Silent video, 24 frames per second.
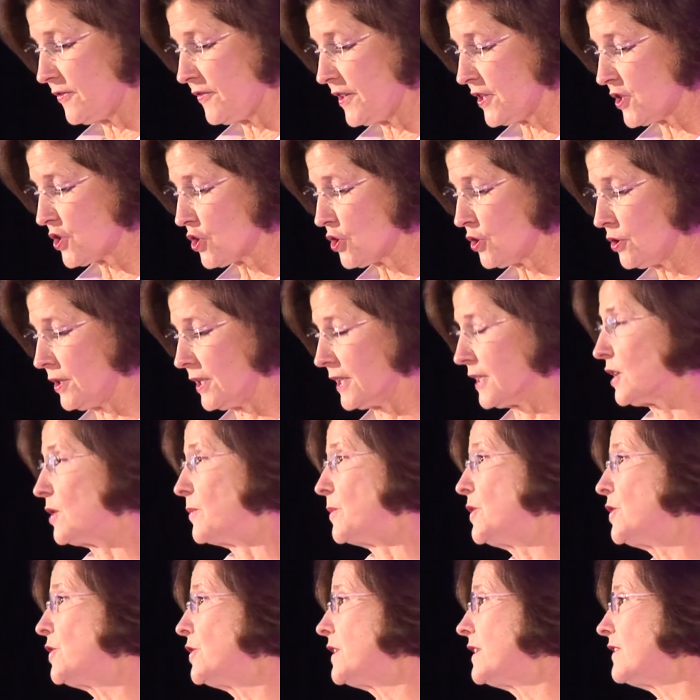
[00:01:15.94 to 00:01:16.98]
official, a
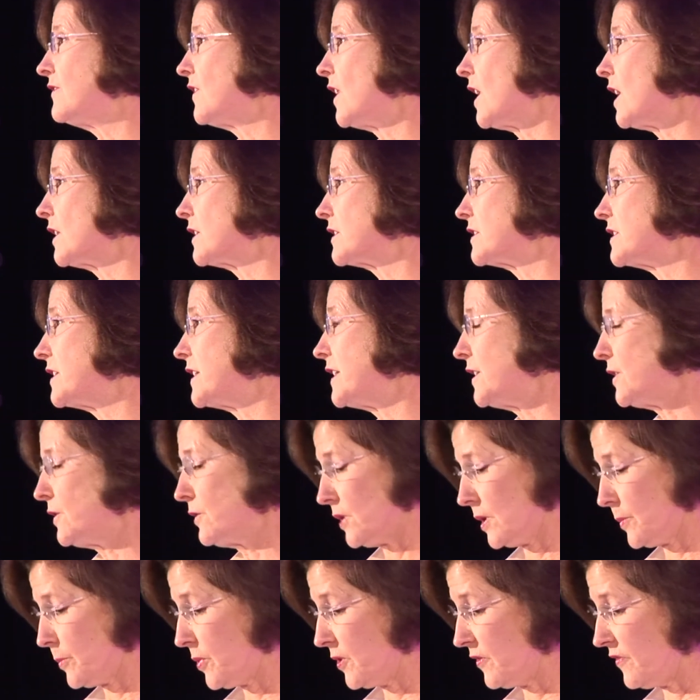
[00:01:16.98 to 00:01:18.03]
community volunteer,
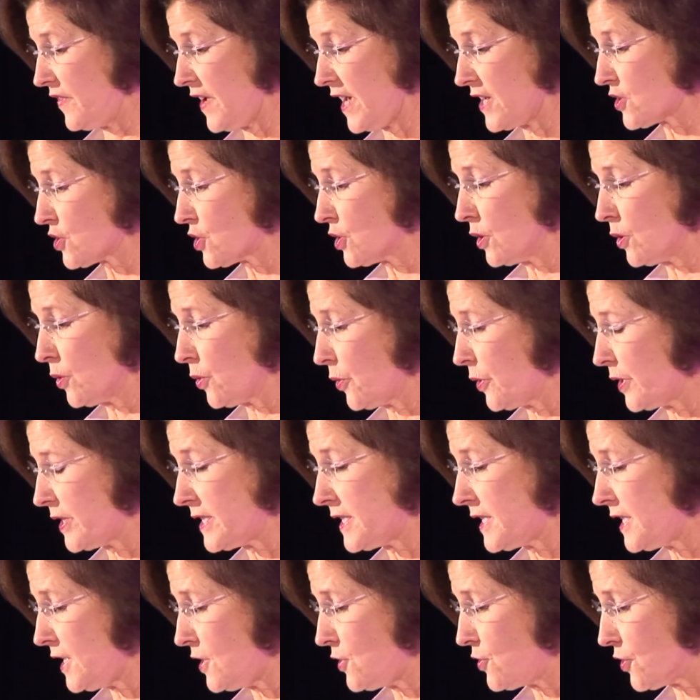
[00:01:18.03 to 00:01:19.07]
a professional, or a
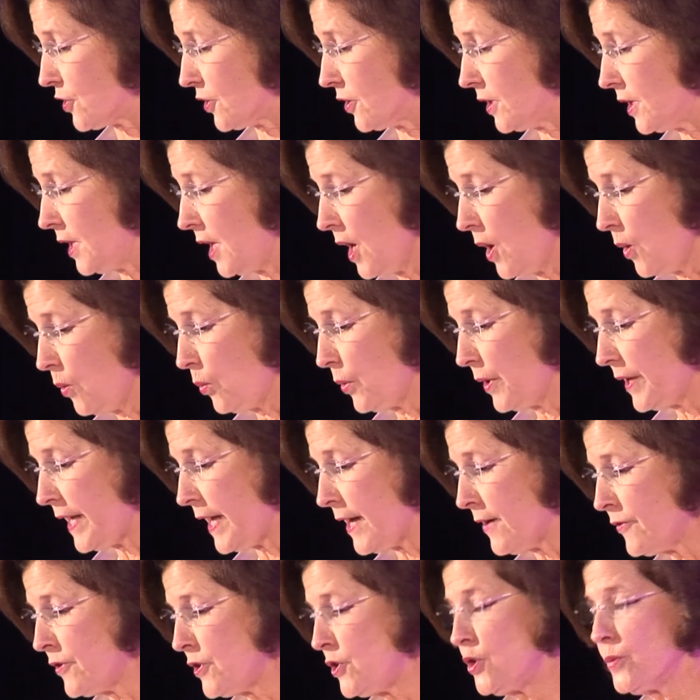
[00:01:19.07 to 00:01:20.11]
teacher,
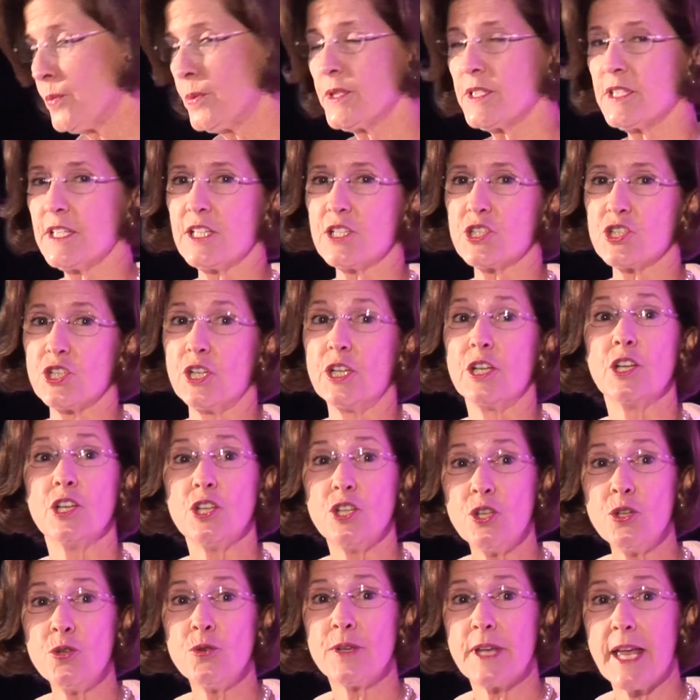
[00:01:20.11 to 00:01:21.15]
whatever your position,
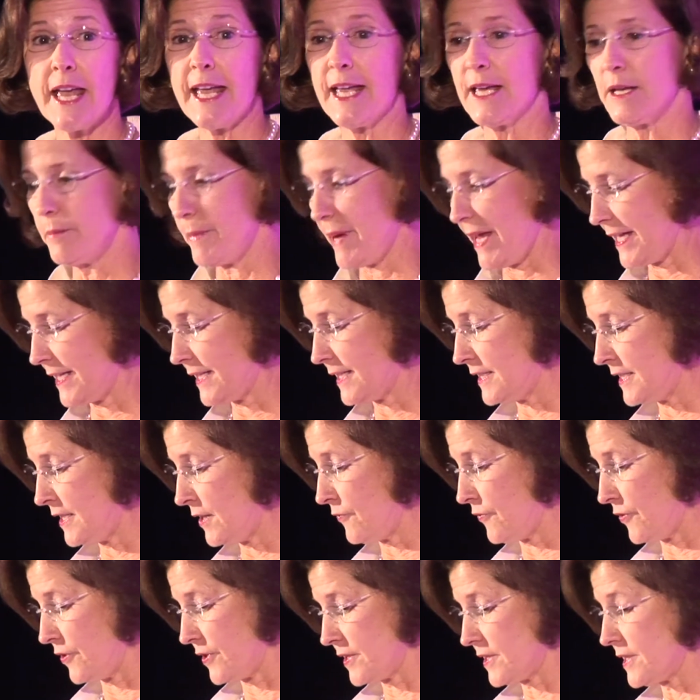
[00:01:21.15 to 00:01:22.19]
you can make a
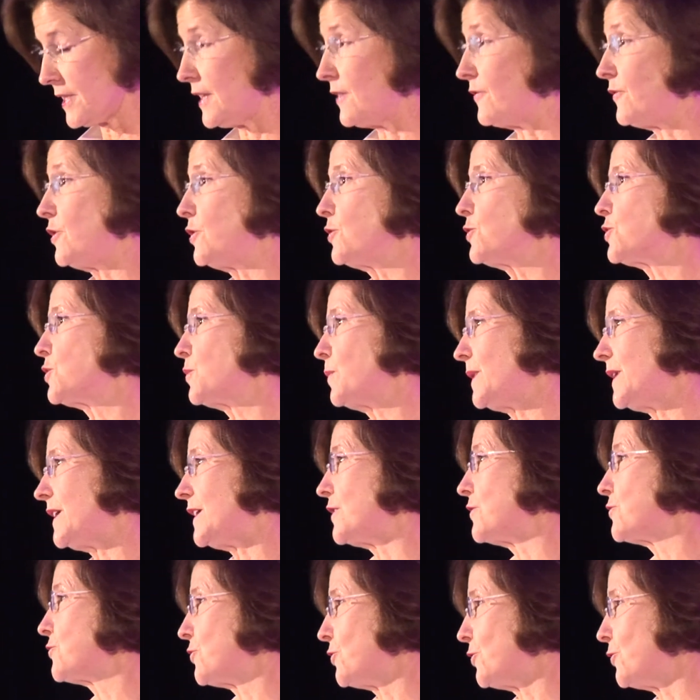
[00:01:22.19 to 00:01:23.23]
difference if you
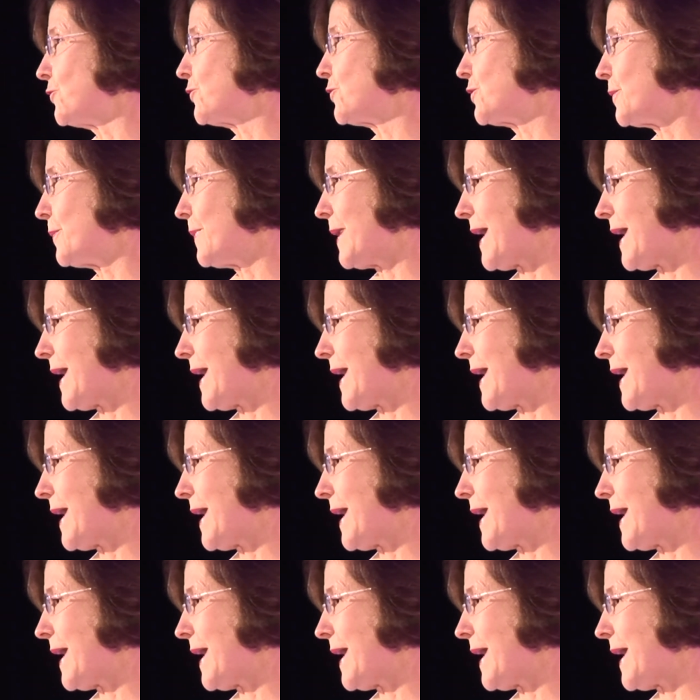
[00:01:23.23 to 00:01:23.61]
speak truth to